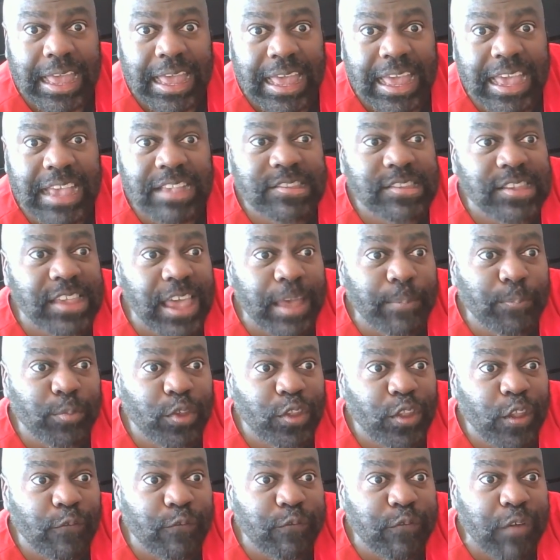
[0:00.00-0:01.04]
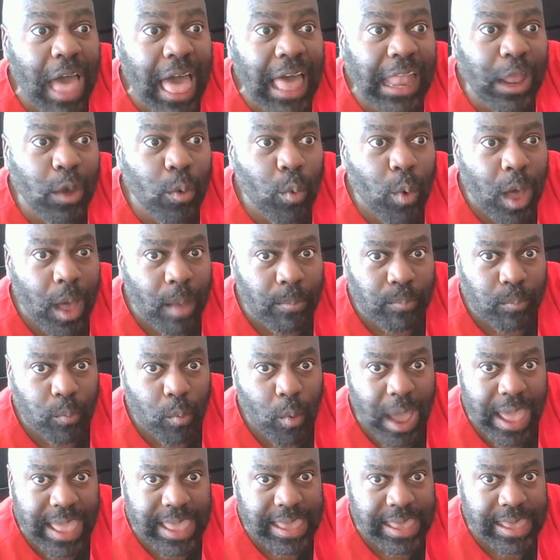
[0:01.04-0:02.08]
he skips the follow-up
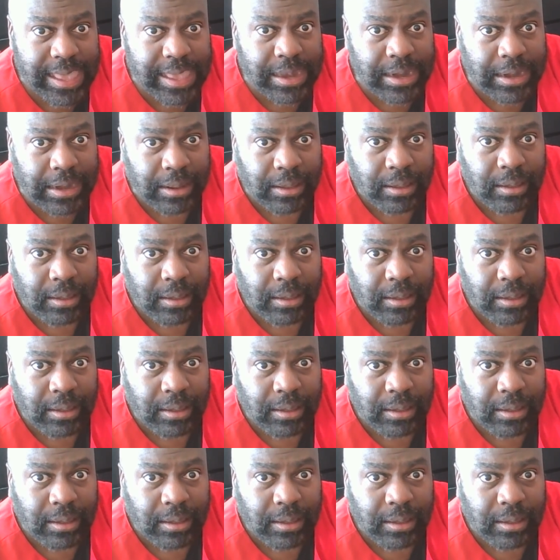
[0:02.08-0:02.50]
weigh-in